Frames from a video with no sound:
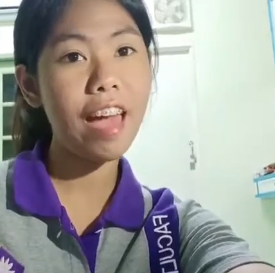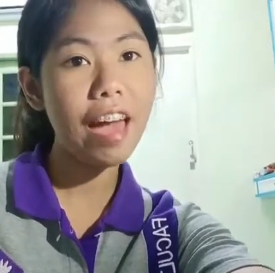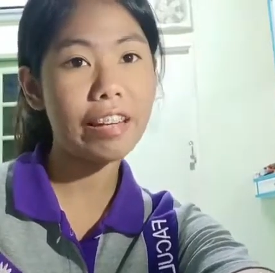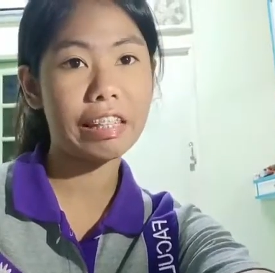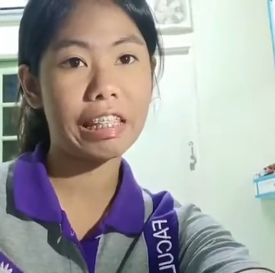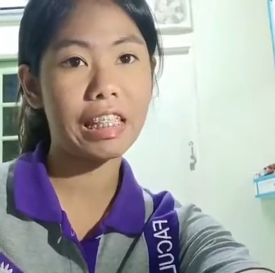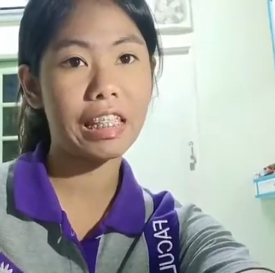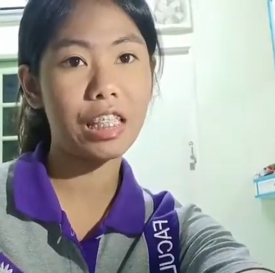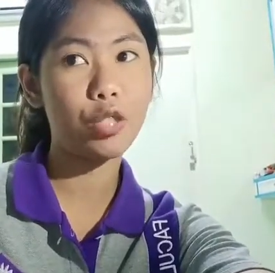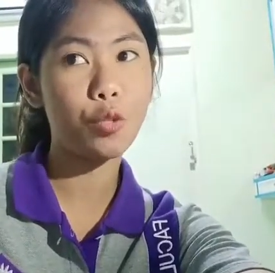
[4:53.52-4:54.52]
add
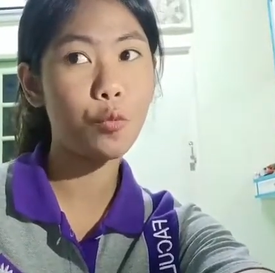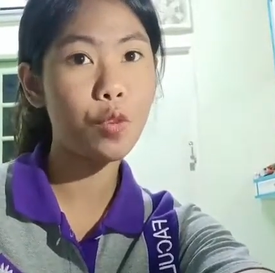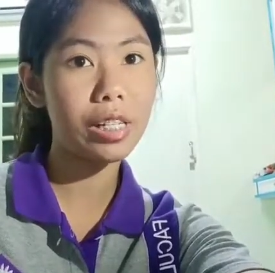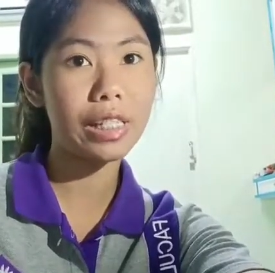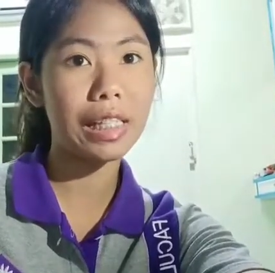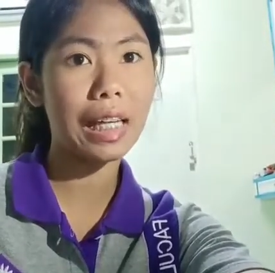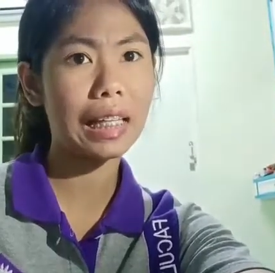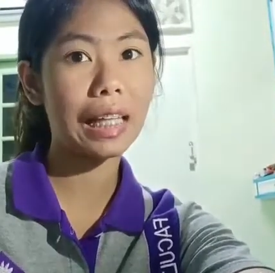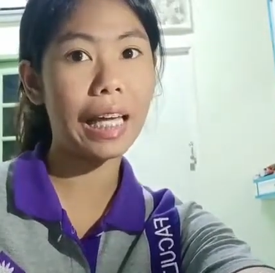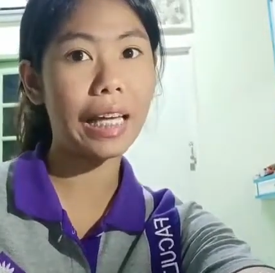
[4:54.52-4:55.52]
the word
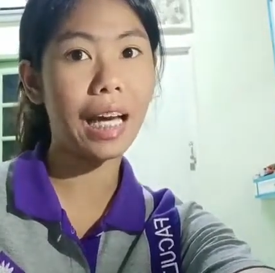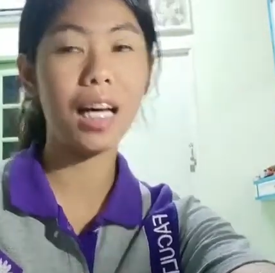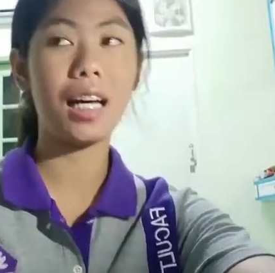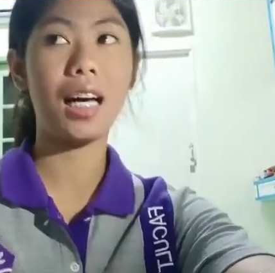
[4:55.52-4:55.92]
like a